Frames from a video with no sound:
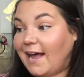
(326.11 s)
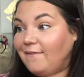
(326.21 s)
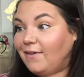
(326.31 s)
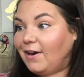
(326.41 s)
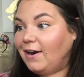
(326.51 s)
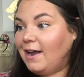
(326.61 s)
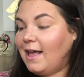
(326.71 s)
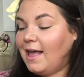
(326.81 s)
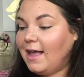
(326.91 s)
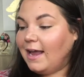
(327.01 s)
ever.
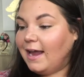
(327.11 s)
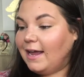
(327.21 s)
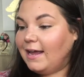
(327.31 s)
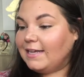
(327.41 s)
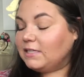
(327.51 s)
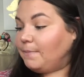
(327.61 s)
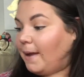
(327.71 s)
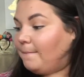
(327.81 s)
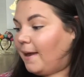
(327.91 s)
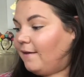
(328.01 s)
It is
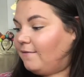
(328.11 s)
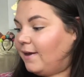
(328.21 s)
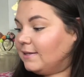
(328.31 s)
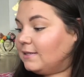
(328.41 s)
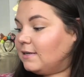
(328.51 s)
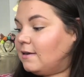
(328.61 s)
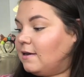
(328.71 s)
by Benefit.